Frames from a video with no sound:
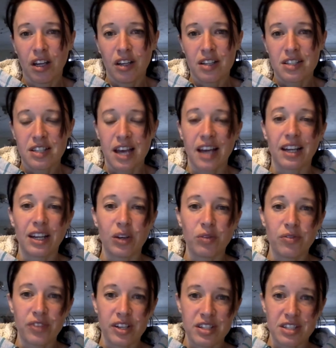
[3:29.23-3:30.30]
Sadly, on
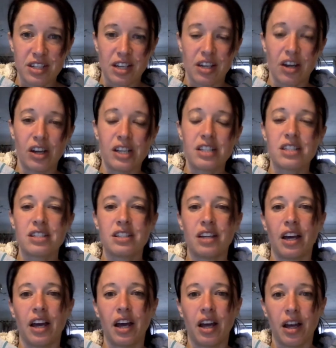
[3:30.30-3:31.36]
Thursday night,
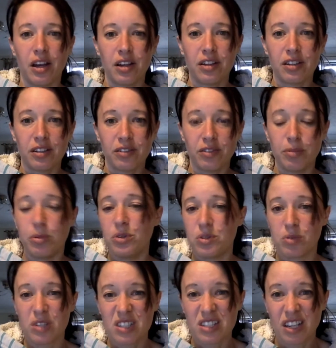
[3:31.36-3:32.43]
the boys
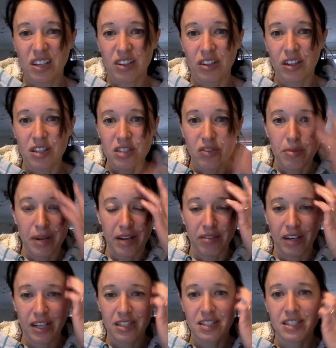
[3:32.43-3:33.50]
went to say goodnight to the pet
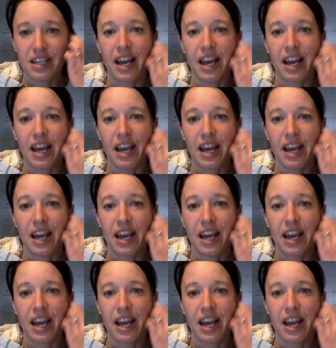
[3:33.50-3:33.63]
rats,